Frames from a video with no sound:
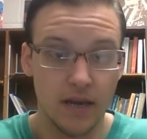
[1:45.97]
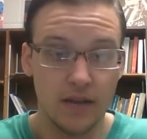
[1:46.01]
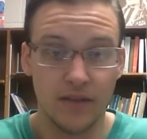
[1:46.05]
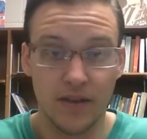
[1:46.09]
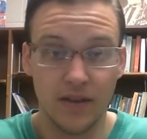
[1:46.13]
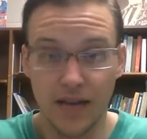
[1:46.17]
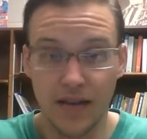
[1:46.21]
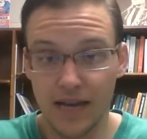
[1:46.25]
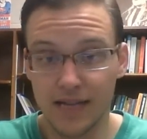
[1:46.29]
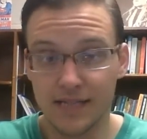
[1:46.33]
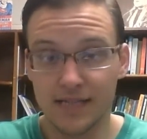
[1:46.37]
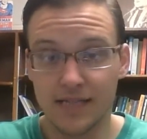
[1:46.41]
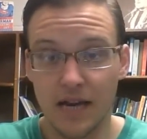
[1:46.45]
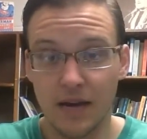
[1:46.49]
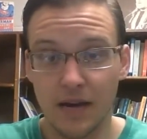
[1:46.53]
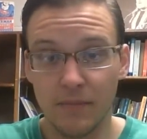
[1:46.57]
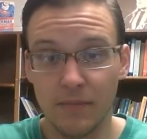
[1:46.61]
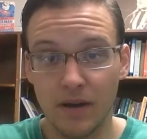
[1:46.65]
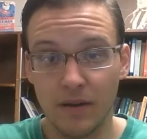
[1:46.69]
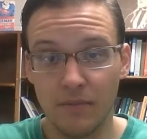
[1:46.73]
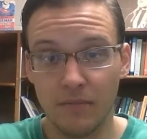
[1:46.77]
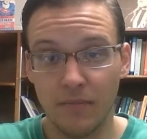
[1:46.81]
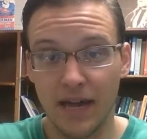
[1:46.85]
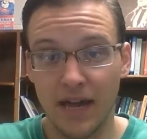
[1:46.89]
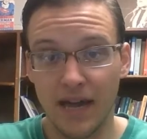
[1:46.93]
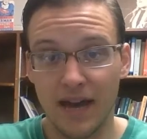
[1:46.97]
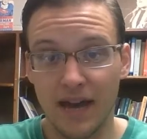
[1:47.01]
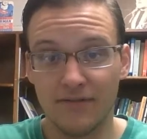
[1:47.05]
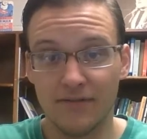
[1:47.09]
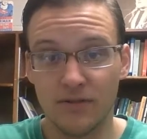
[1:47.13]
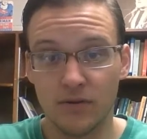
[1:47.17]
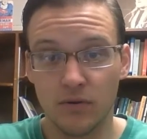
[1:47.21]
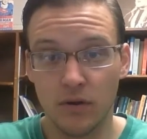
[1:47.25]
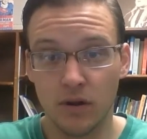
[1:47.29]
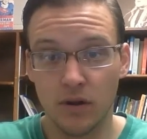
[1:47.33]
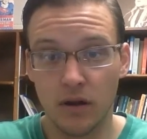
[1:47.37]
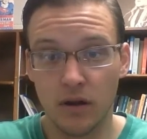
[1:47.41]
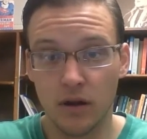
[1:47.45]
The next time it may have
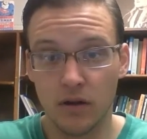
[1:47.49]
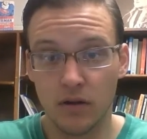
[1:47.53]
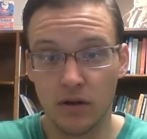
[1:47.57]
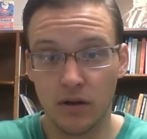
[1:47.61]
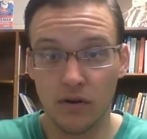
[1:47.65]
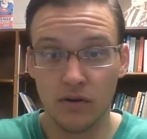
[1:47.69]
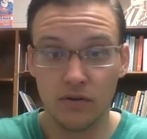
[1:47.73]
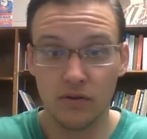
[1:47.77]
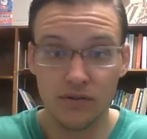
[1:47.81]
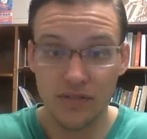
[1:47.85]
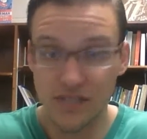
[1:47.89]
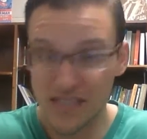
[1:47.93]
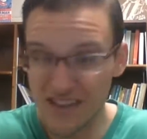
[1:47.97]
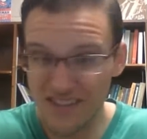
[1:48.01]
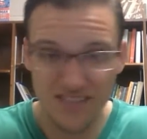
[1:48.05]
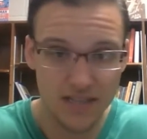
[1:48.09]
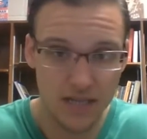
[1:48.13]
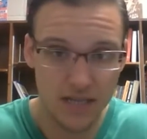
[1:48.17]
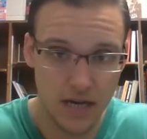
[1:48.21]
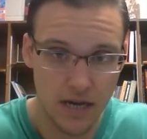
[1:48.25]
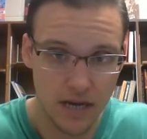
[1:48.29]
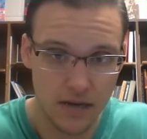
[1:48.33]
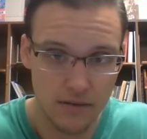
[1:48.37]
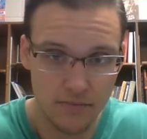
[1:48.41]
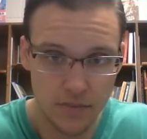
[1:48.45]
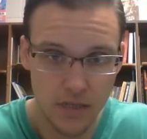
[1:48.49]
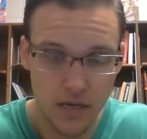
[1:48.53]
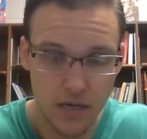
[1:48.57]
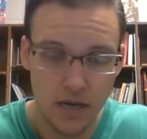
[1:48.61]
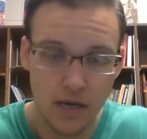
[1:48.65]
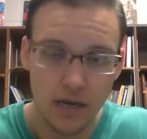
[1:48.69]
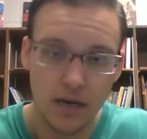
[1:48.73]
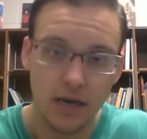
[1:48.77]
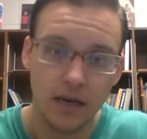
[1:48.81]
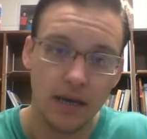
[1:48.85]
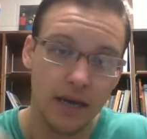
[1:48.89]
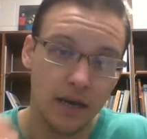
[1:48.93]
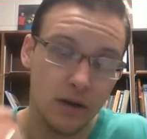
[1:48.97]
to occur 7 times,
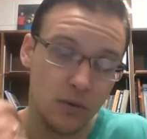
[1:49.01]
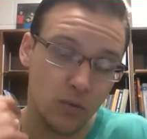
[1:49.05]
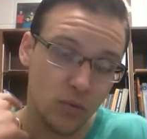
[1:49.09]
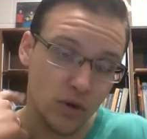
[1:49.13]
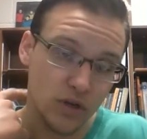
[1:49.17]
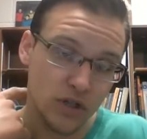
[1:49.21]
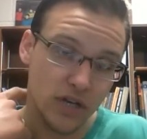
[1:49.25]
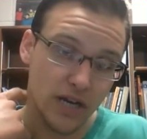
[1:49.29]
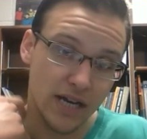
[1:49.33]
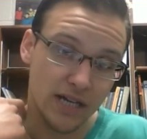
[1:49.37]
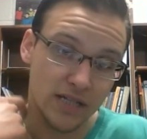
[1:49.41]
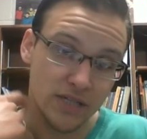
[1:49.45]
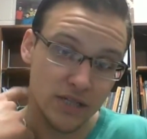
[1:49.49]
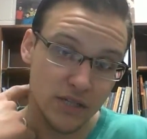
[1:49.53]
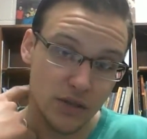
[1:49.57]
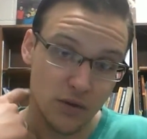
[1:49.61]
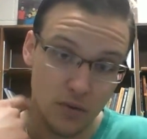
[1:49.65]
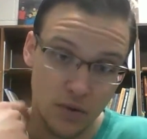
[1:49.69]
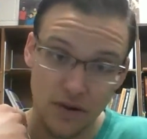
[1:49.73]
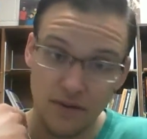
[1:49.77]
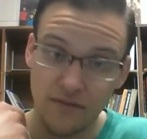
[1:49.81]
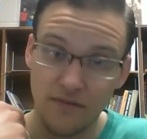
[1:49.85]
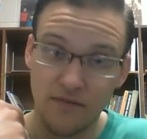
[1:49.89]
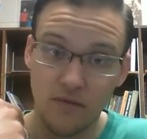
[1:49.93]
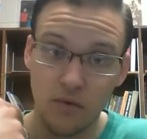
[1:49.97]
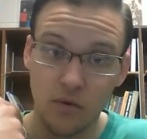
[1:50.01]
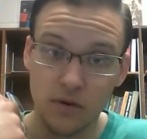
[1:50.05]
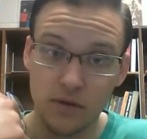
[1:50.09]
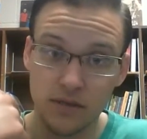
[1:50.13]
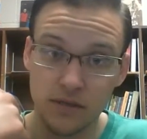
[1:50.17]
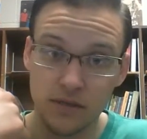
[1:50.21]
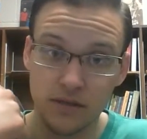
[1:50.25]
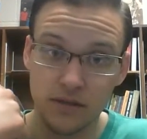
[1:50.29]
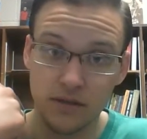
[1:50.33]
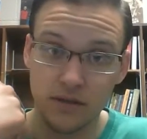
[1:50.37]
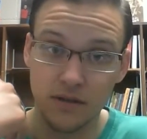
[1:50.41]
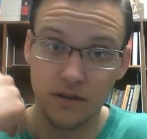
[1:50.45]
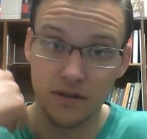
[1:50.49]
in which case you
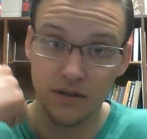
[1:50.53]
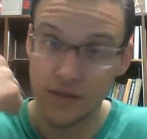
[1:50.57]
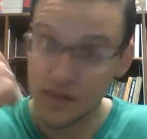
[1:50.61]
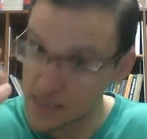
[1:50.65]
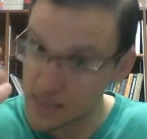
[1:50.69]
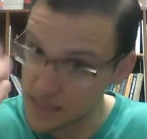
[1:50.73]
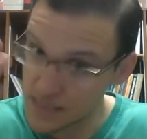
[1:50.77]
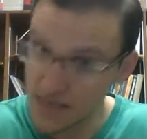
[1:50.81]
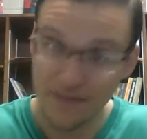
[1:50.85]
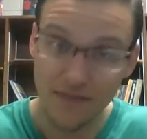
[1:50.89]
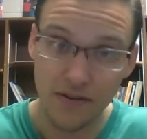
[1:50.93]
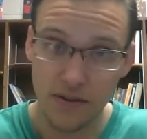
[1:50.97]
reinforce the